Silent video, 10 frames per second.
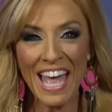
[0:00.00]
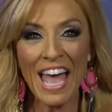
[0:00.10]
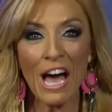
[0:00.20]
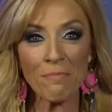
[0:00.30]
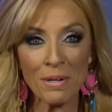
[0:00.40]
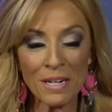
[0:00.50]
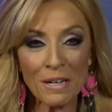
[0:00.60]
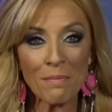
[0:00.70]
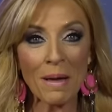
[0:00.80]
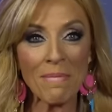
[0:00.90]
I put it on
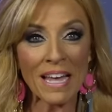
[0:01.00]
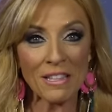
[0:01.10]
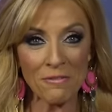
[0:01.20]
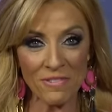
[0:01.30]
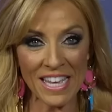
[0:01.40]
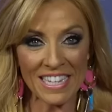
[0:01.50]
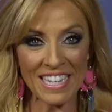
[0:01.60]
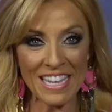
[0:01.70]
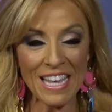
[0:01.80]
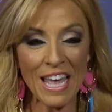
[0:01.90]
my bathroom
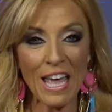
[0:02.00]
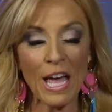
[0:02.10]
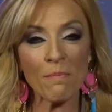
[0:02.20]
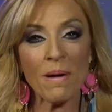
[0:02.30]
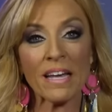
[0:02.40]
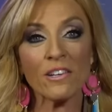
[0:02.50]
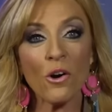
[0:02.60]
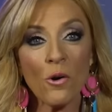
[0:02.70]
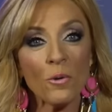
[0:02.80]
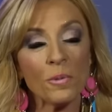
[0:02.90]
vanity, and my
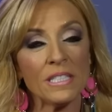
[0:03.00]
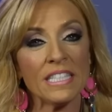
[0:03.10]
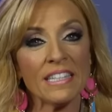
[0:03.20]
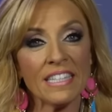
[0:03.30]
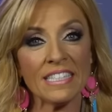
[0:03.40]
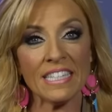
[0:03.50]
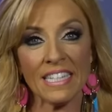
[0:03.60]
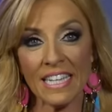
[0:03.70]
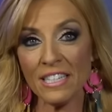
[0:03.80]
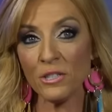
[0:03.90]
goal was to listen
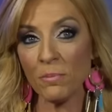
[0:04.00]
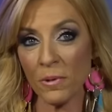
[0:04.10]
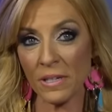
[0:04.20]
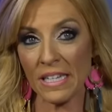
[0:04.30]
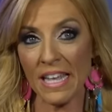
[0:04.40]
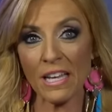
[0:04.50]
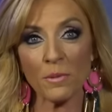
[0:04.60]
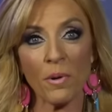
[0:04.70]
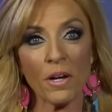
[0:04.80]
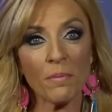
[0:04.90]
each morning as
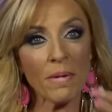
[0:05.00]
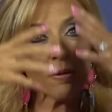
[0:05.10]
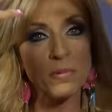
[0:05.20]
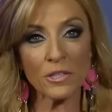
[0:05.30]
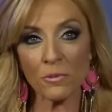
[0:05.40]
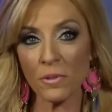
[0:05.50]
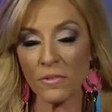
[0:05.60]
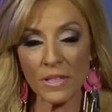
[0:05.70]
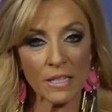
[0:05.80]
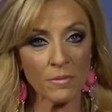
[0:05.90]
part of my ritual
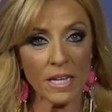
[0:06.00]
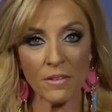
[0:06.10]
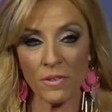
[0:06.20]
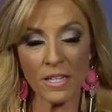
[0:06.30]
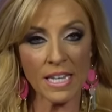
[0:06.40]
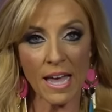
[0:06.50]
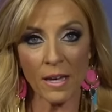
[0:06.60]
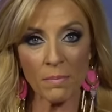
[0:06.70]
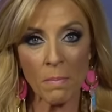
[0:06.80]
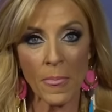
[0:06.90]
of getting ready for the day.
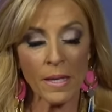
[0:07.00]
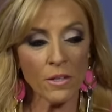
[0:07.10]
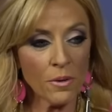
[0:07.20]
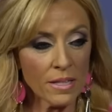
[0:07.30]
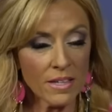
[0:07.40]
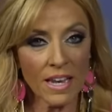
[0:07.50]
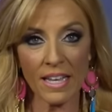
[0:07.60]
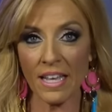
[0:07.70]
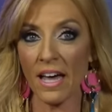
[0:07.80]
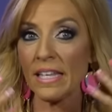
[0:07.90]
You know, I thought, I
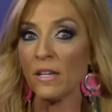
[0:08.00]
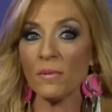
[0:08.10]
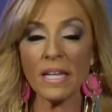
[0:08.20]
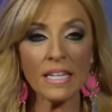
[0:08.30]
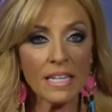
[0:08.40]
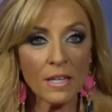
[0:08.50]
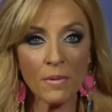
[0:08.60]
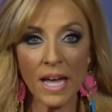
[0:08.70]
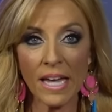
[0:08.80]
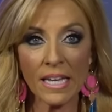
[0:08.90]
gotta get ready
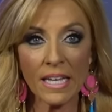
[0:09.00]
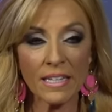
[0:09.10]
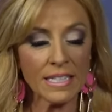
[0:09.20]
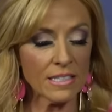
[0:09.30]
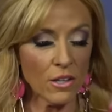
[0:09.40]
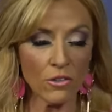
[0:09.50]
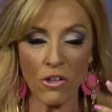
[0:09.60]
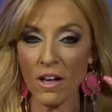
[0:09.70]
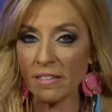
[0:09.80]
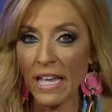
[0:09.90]
anyway. It takes a
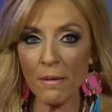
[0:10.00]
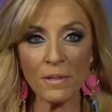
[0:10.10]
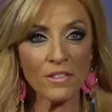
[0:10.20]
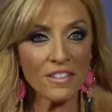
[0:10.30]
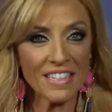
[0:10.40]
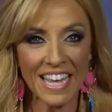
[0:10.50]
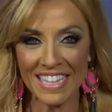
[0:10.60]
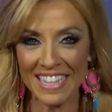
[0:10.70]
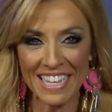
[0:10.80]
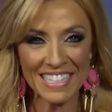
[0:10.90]
long time to look like
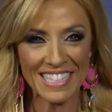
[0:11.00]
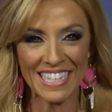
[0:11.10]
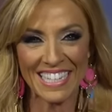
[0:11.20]
this.